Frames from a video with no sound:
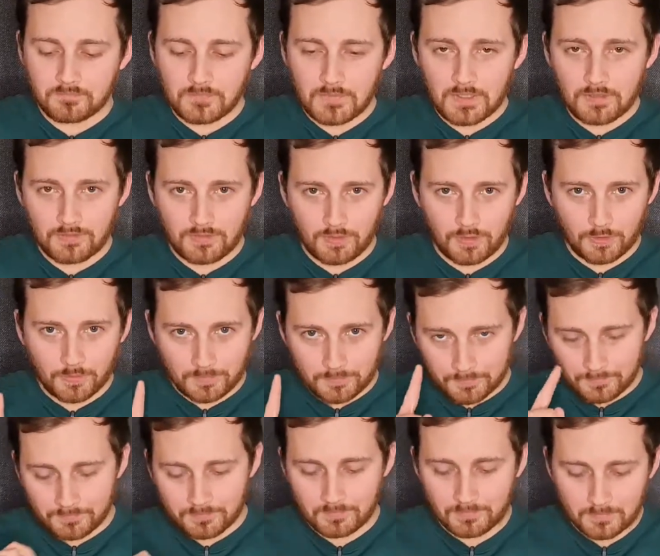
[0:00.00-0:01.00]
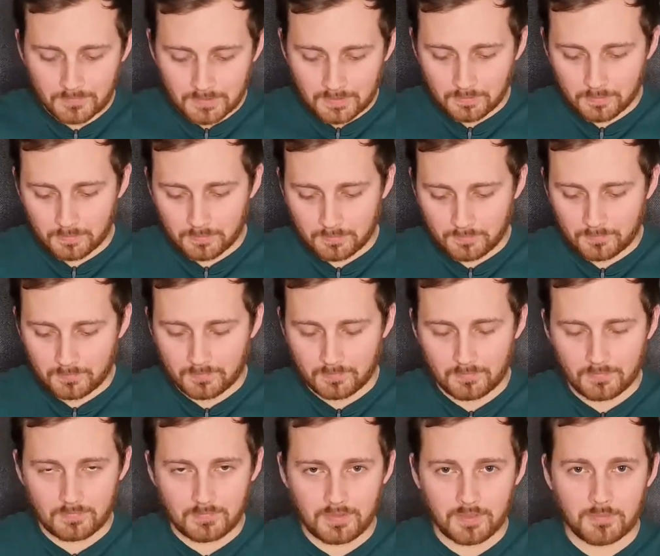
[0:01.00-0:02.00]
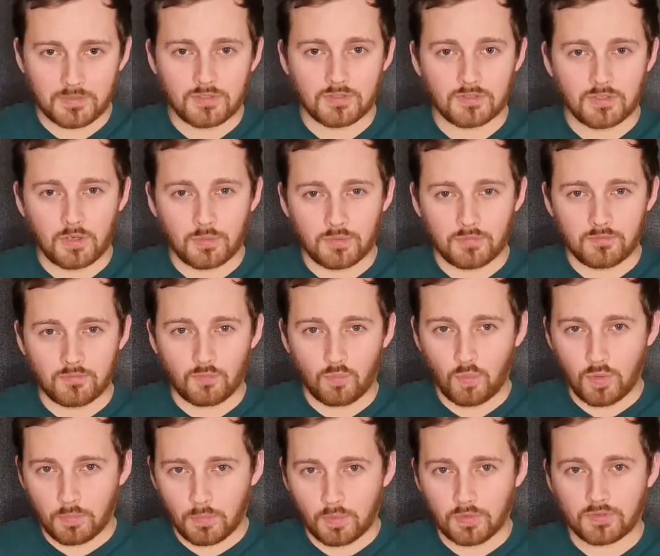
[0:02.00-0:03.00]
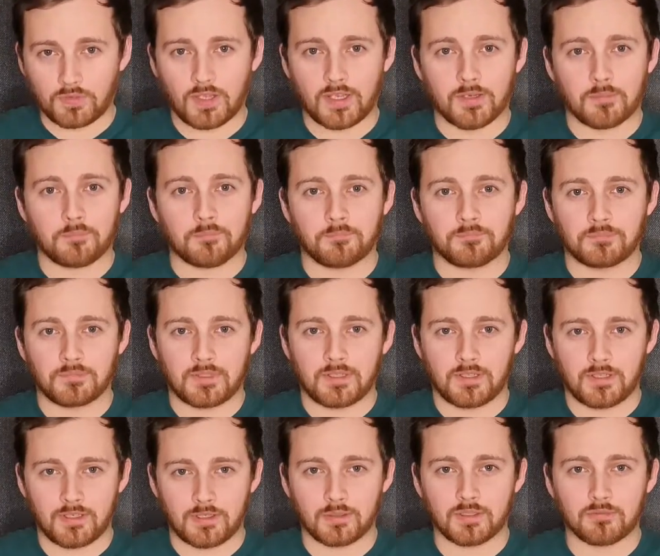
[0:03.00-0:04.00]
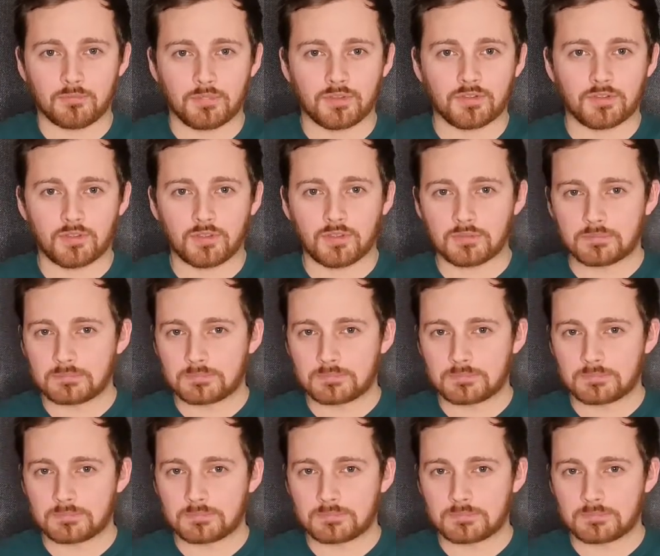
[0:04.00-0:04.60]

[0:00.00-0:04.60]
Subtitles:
So let me just go in one more time and I'll give my score.